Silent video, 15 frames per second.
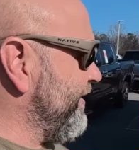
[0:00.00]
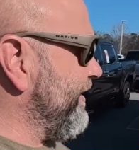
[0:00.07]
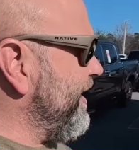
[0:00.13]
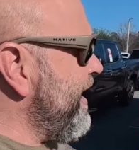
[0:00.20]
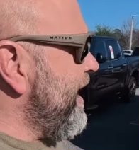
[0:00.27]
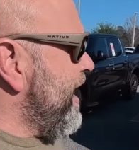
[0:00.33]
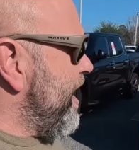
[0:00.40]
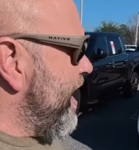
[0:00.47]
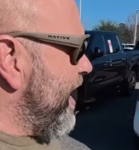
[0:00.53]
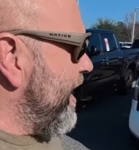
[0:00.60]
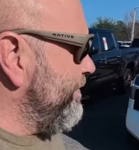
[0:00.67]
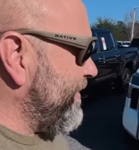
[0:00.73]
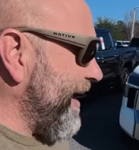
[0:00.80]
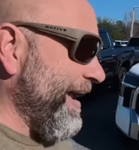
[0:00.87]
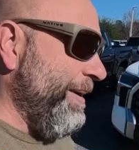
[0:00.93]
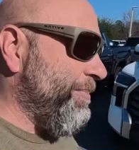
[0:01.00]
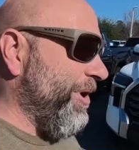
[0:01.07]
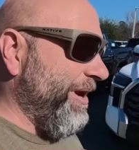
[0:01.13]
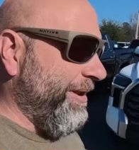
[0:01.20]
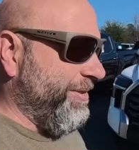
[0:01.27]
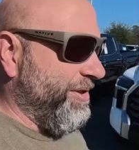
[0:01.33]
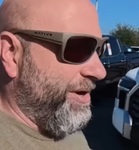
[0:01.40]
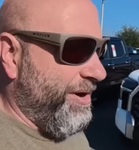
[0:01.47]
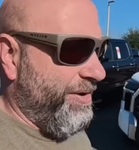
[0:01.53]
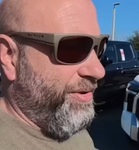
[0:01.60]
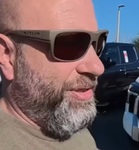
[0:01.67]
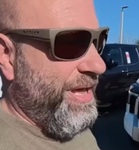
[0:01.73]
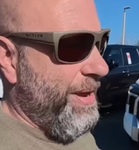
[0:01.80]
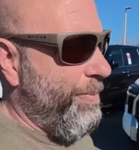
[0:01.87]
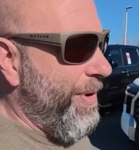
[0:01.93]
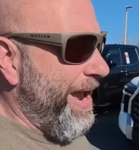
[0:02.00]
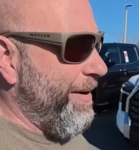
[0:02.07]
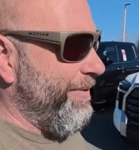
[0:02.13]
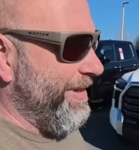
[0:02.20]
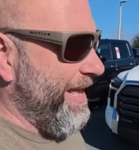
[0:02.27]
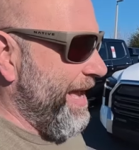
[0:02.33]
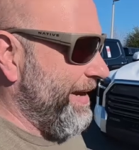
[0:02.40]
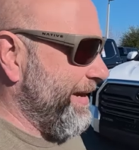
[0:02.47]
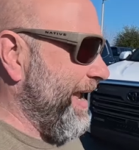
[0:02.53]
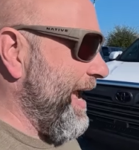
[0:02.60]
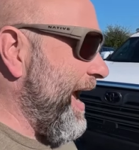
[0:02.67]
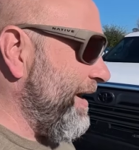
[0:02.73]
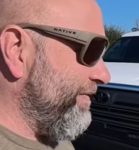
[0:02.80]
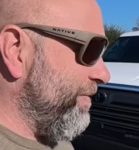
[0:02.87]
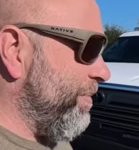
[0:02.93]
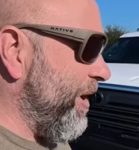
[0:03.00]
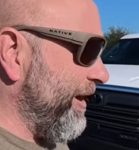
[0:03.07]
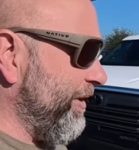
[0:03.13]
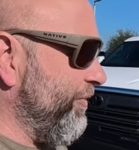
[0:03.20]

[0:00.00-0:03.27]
it. I got buddies that are the same way with that. Okay, I have a buddy